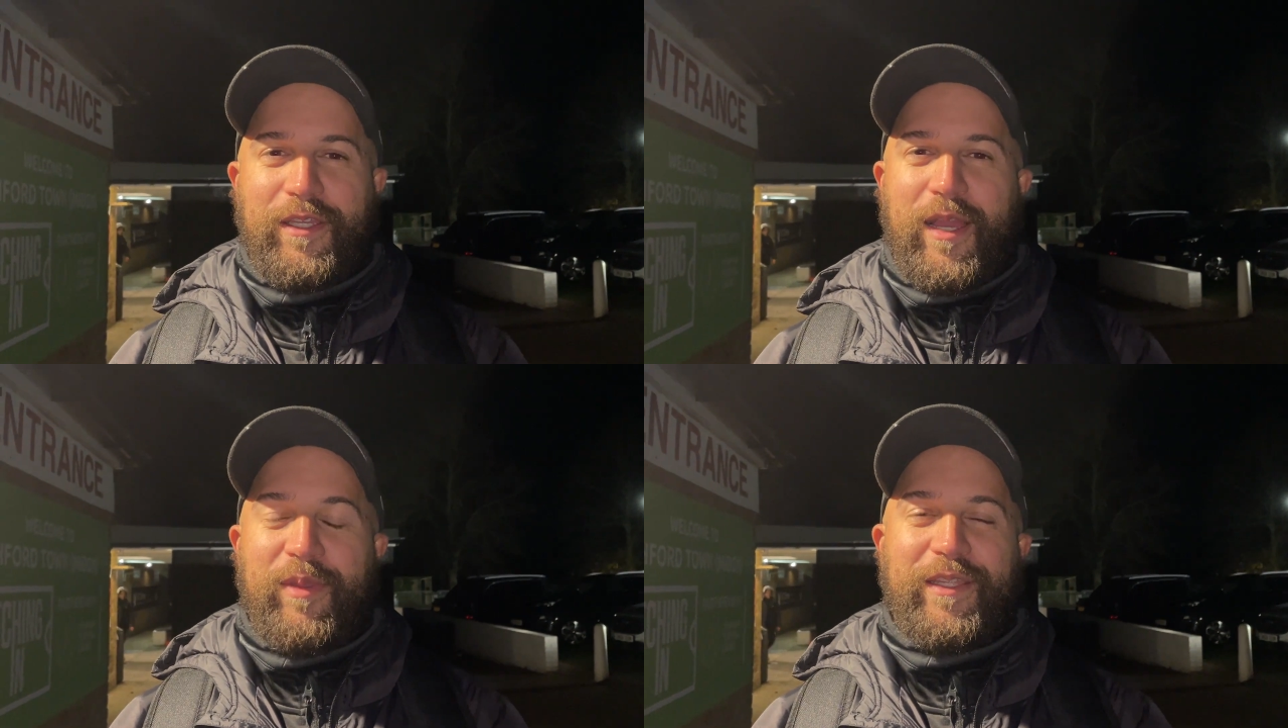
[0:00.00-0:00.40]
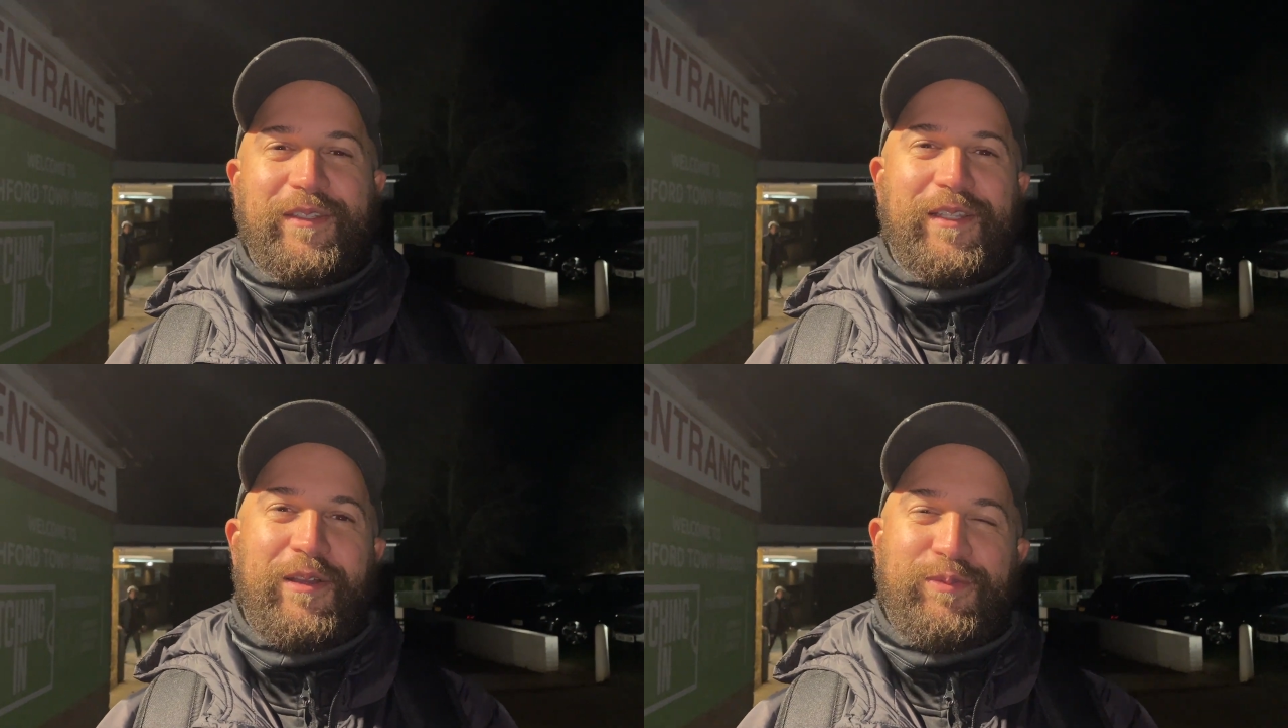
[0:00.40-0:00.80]
I
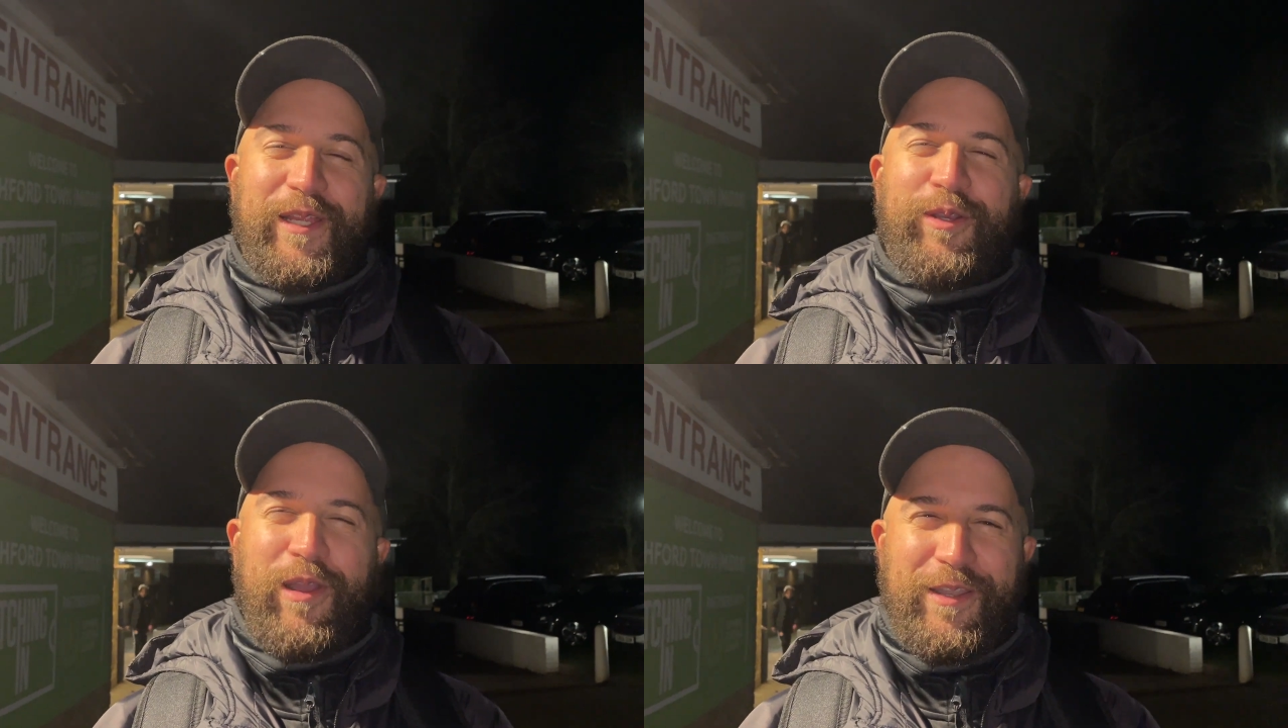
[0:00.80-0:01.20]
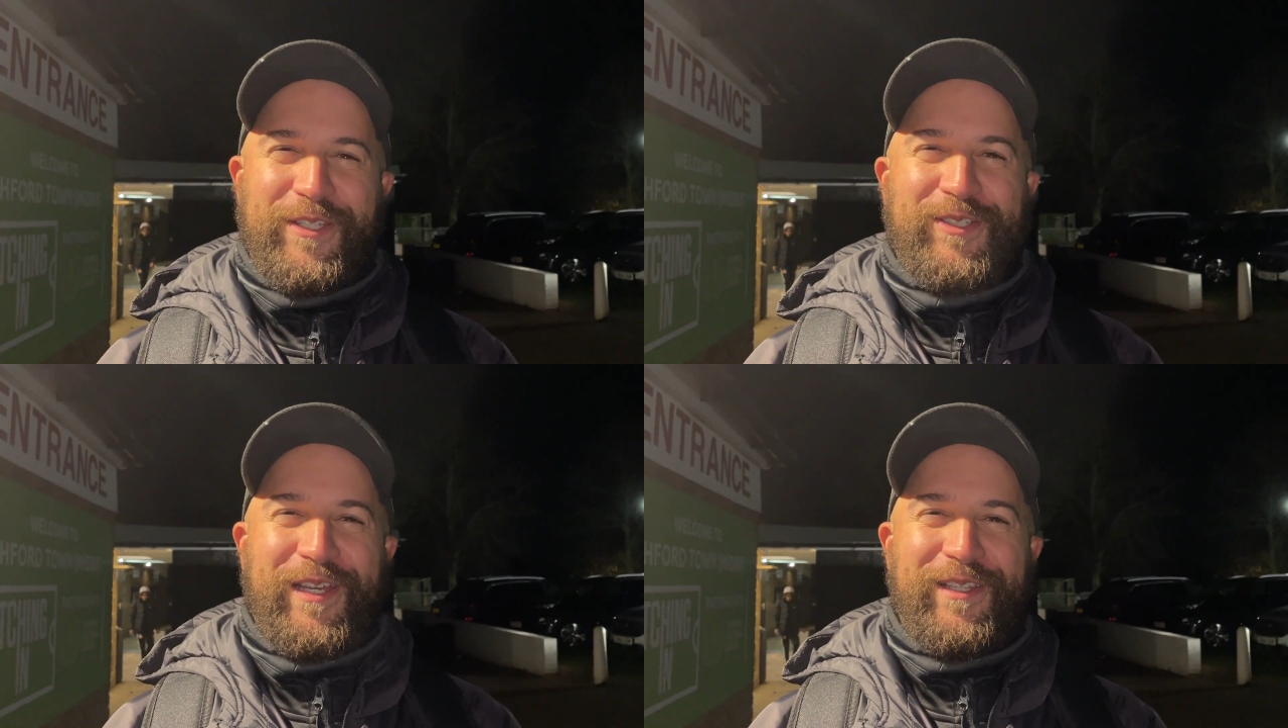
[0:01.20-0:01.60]
mean, I was pretty quiet on
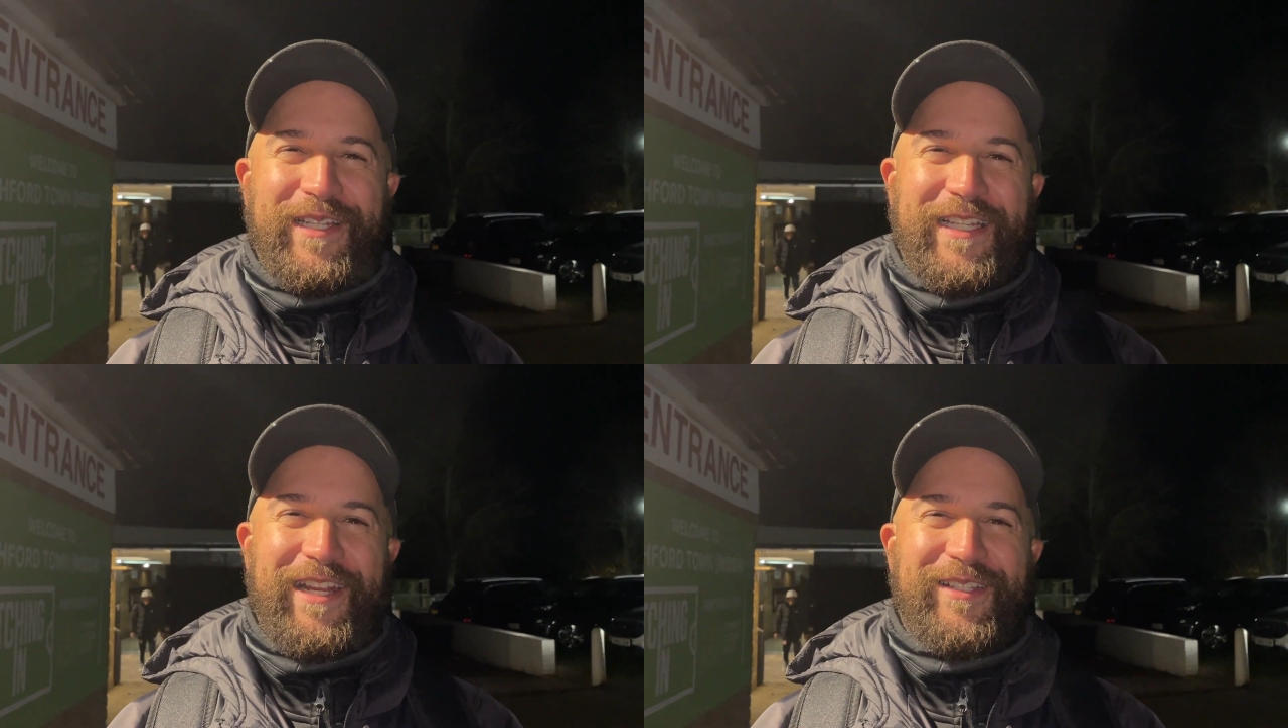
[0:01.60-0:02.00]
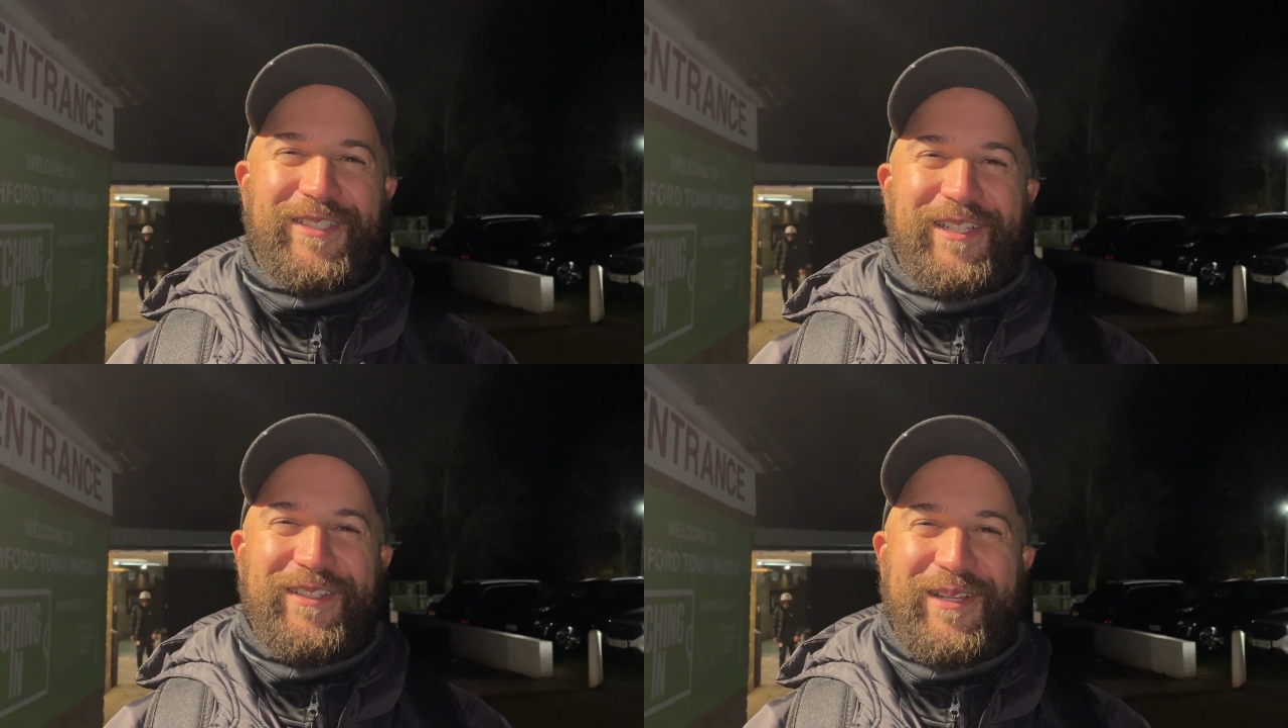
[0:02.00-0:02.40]
the sideline, Gary,
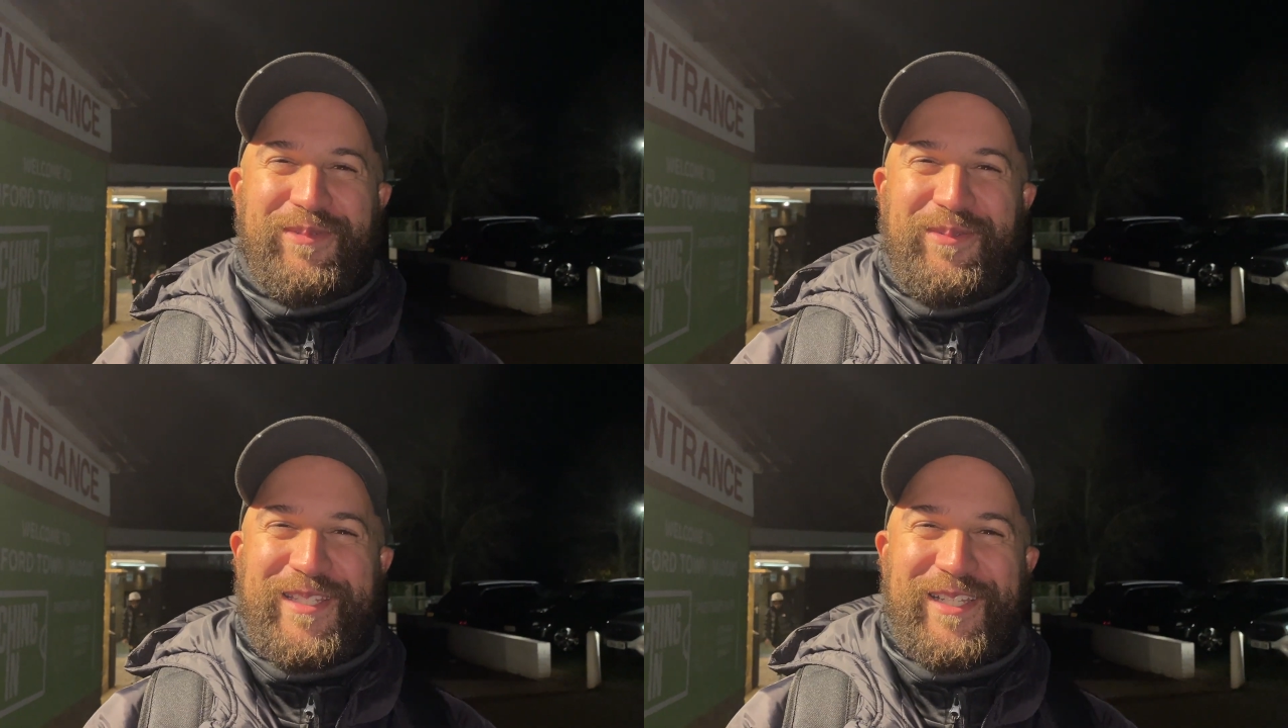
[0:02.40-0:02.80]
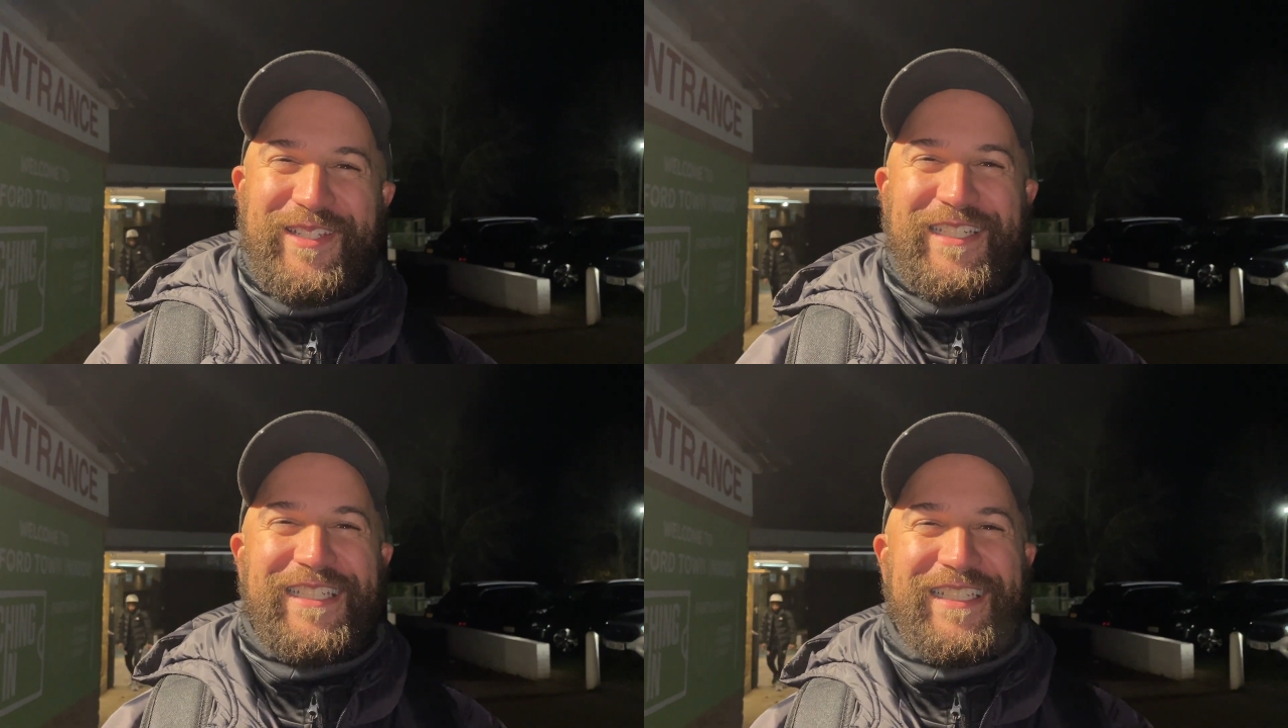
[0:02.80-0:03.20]
so that probably tell you.